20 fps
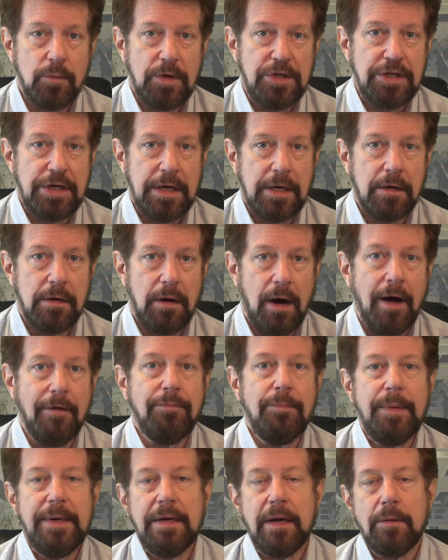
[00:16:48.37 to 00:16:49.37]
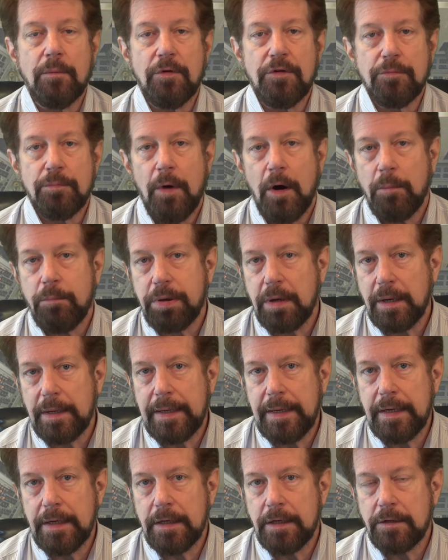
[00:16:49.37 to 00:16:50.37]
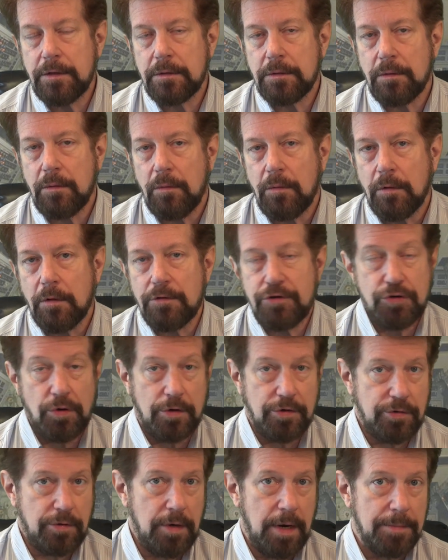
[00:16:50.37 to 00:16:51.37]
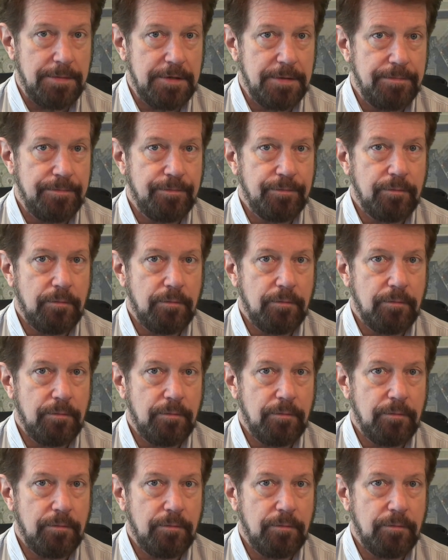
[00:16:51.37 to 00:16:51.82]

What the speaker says: which can often be done with small plugins or short scripts.